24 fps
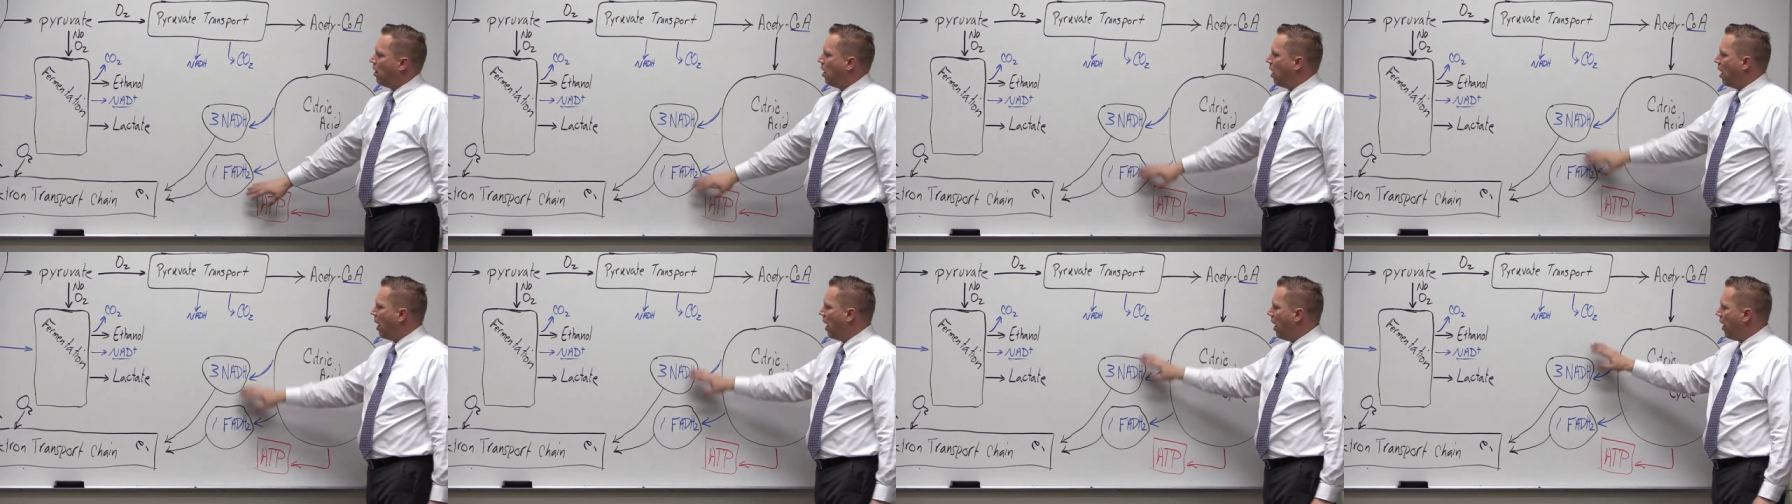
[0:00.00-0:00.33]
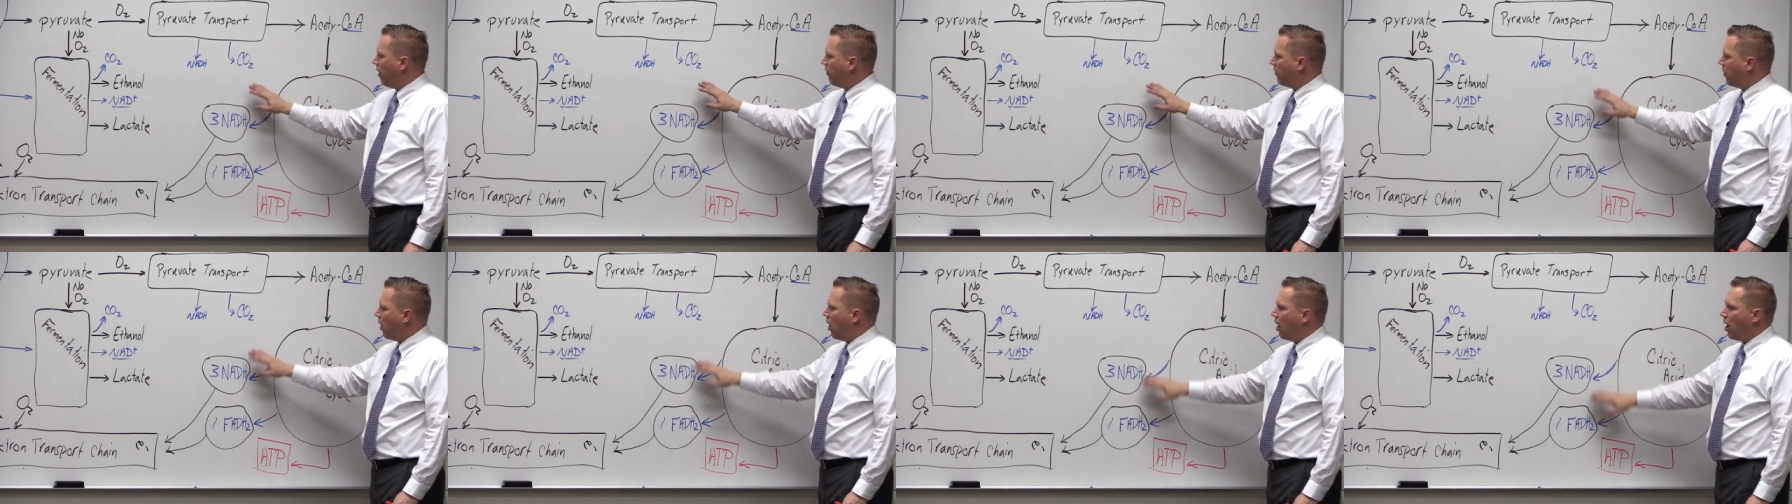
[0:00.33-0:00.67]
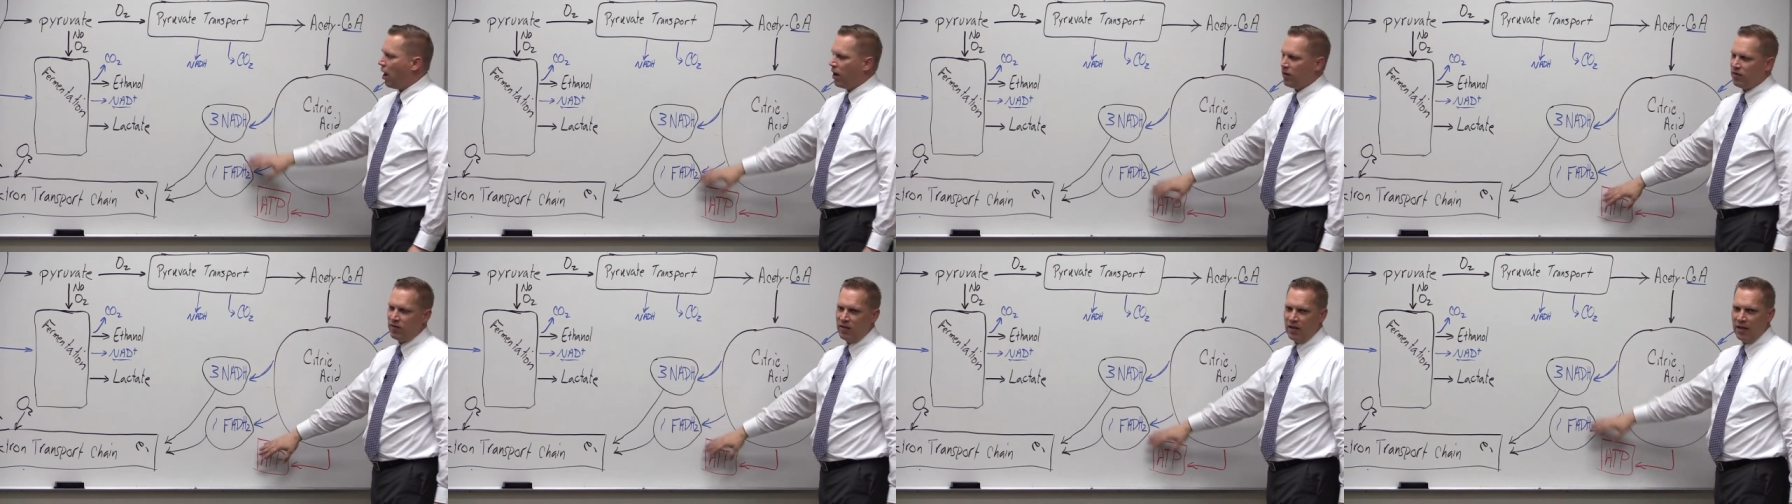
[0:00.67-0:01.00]
of
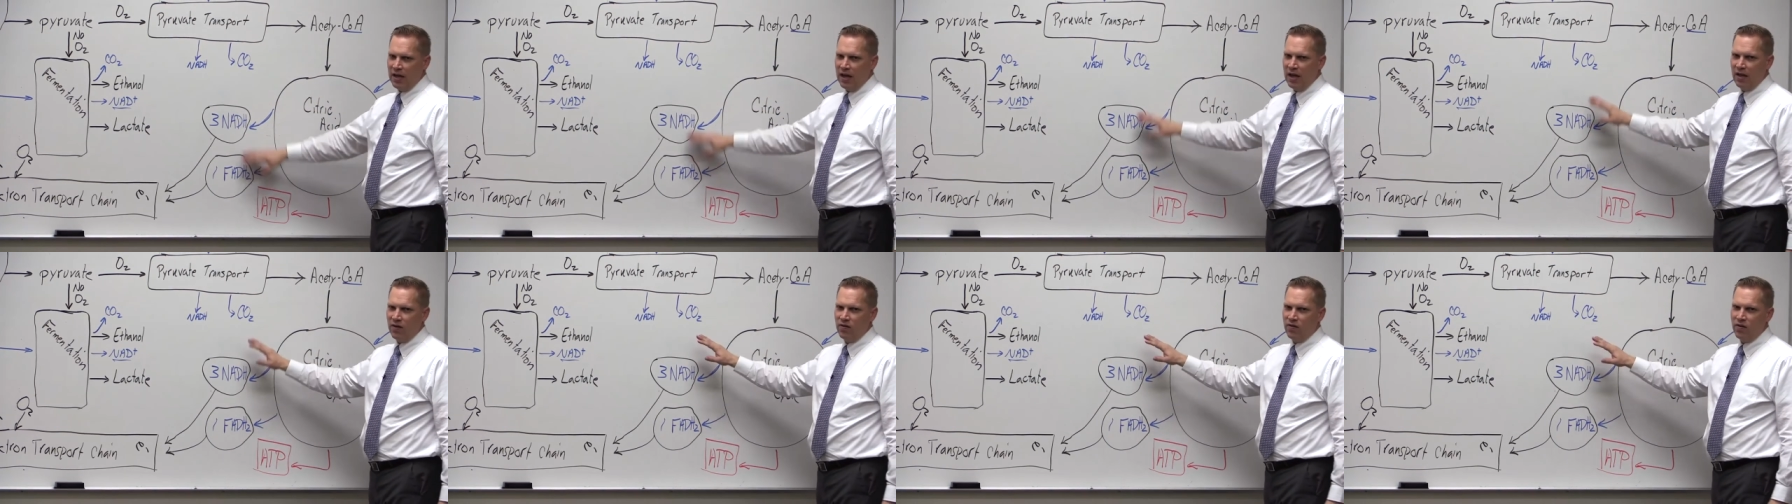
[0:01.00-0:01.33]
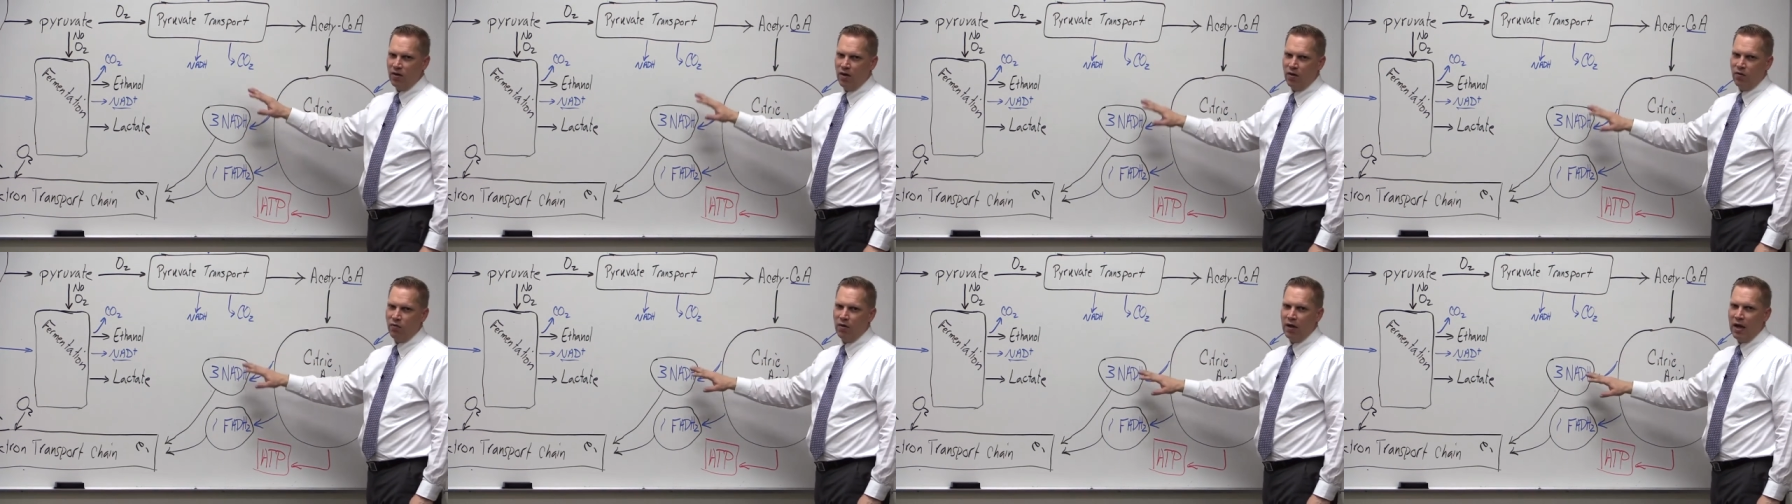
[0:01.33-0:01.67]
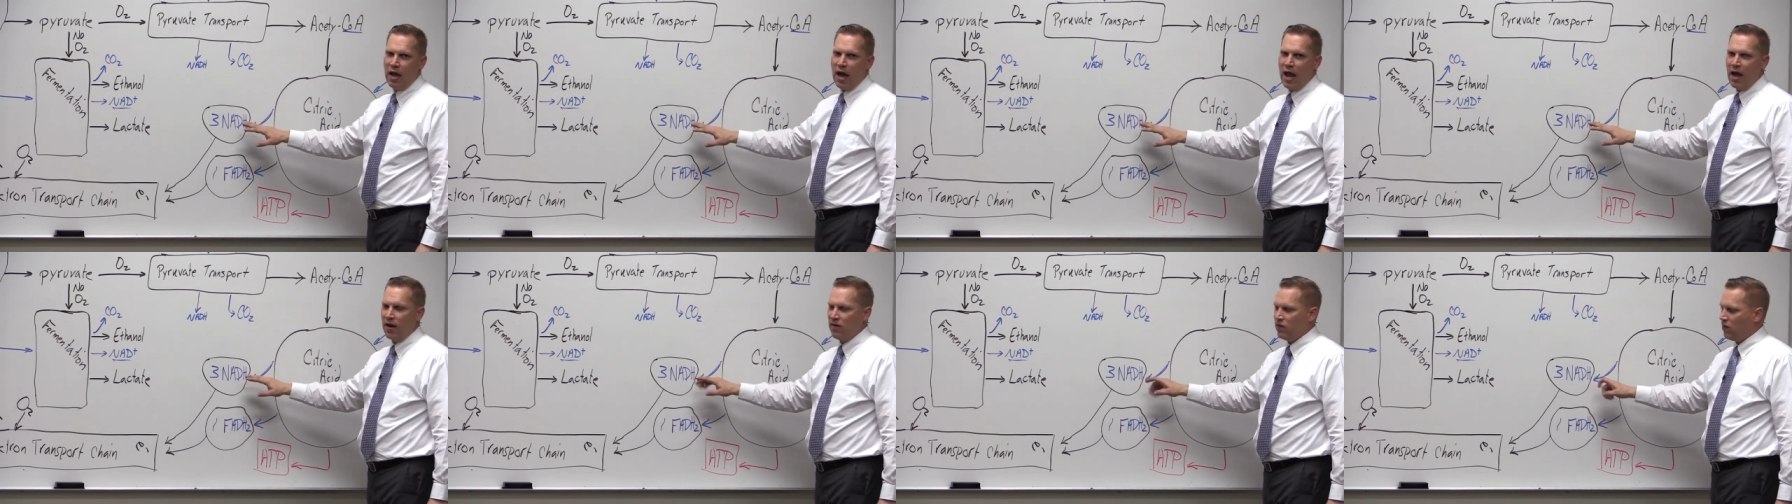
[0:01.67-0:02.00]
oxidation
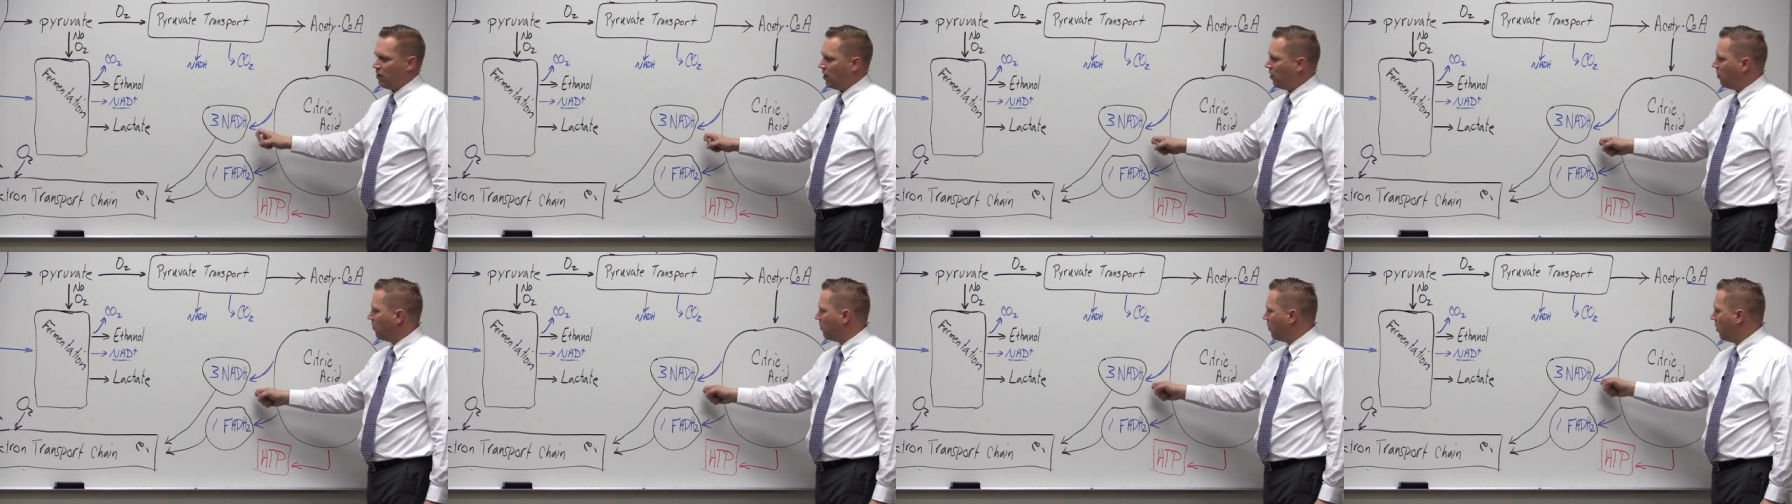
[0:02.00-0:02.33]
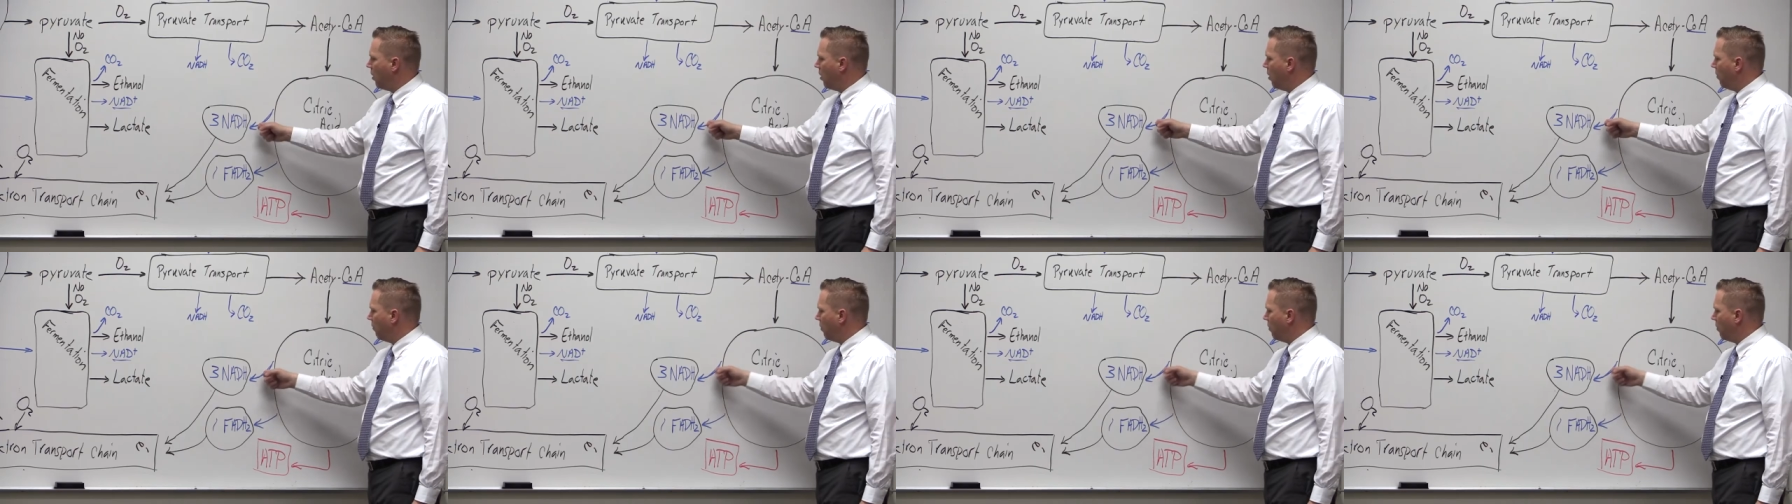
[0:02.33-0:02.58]
reactions